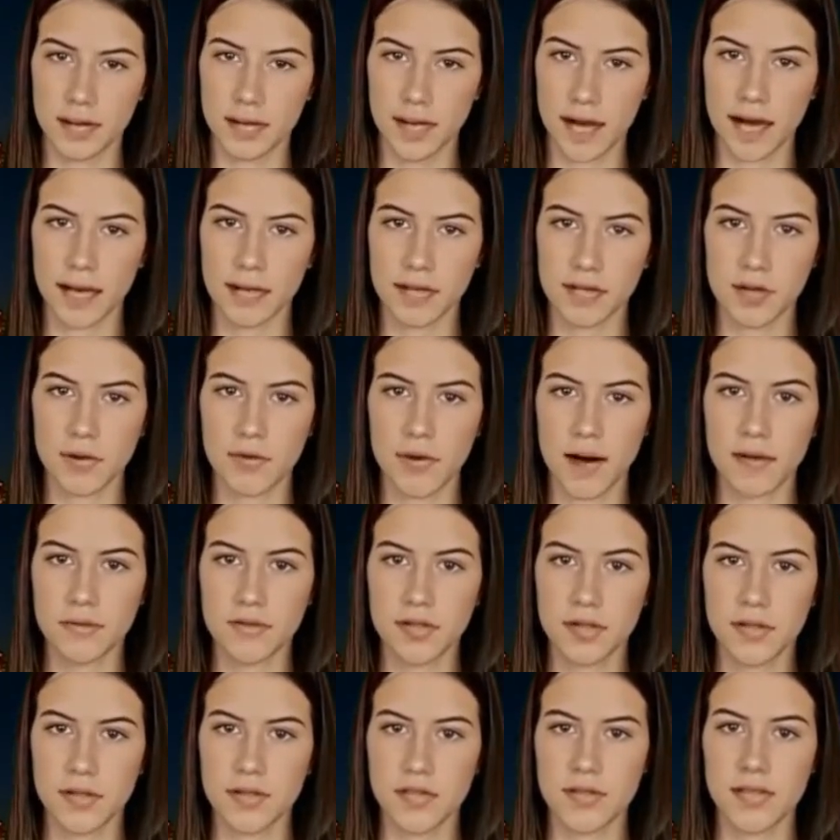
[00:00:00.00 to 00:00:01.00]
in Canada
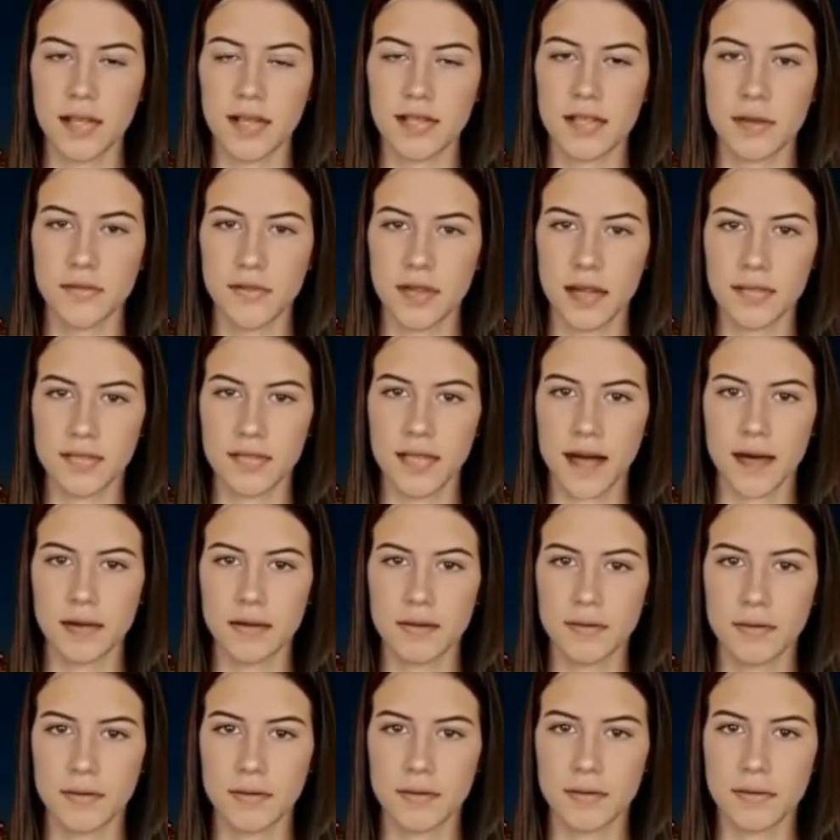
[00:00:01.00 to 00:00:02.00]
after the study visa.
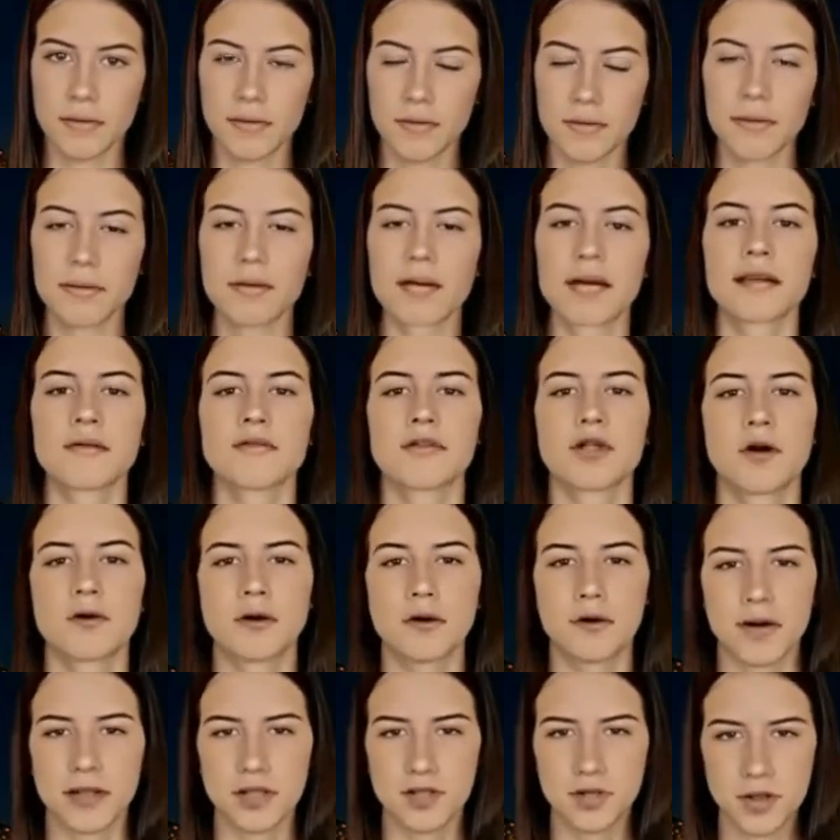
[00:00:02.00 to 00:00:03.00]
If you are
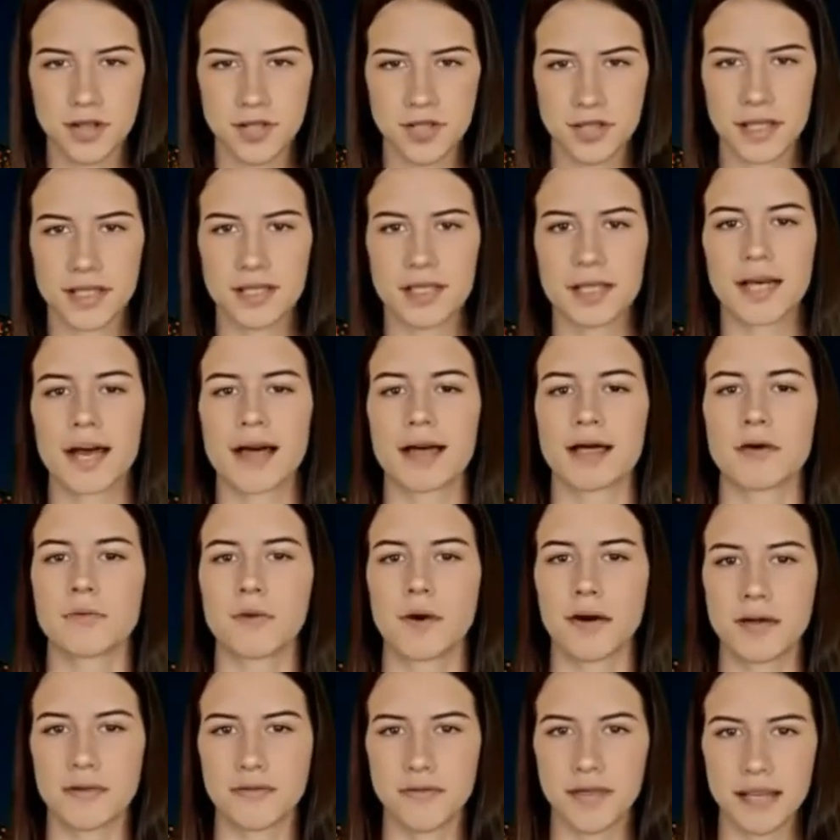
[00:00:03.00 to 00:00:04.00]
interested in any
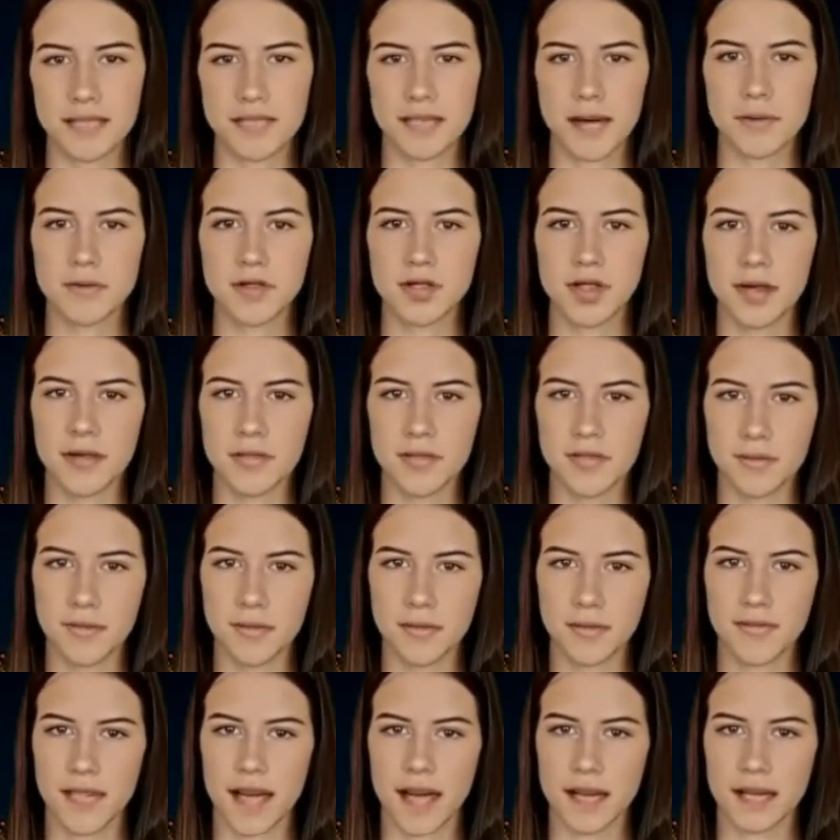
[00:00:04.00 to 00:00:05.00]
one of these options,
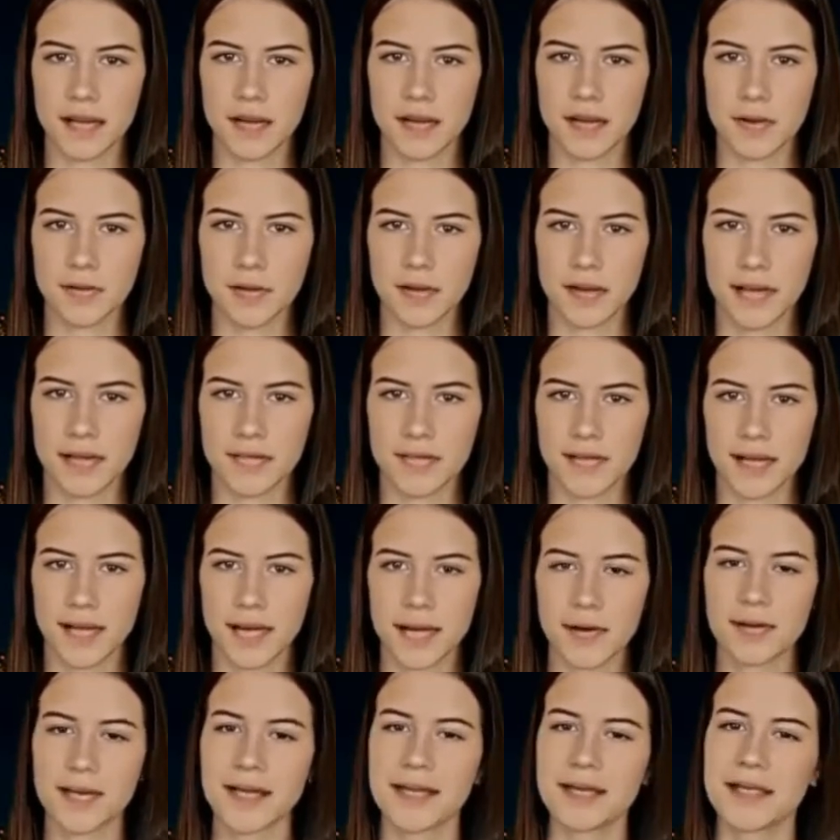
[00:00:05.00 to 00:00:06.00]
then you can click the
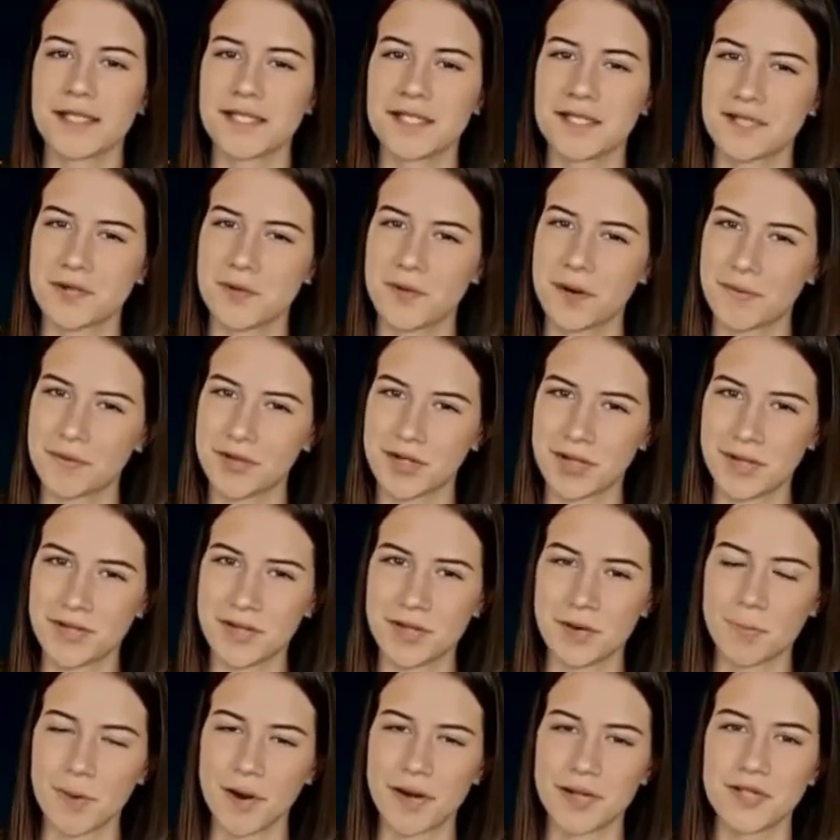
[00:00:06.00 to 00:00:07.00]
link in the description
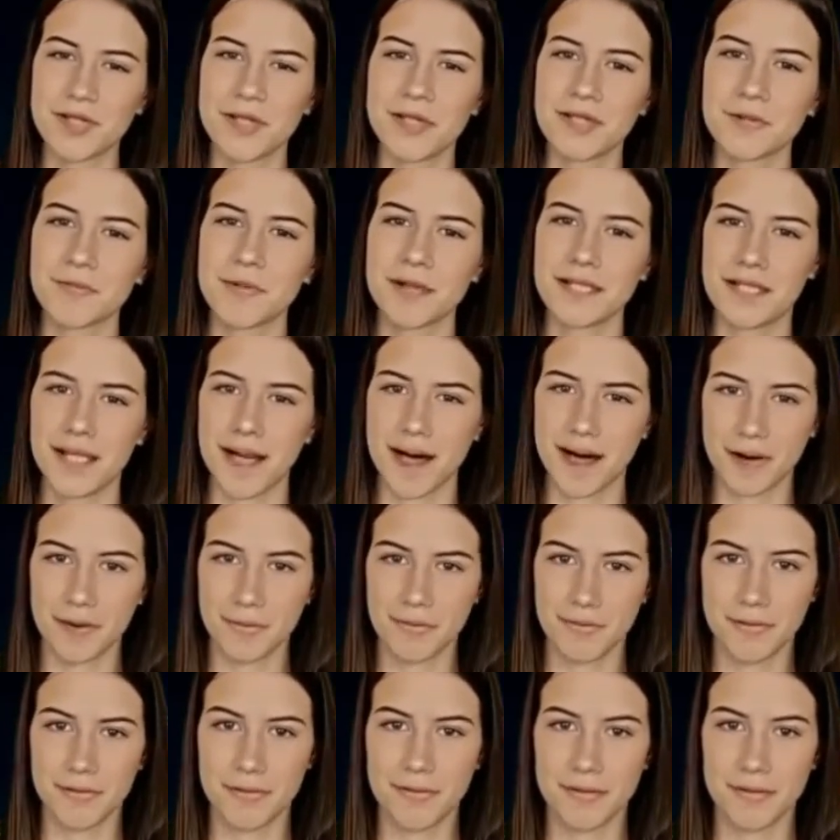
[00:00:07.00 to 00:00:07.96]
to watch this video.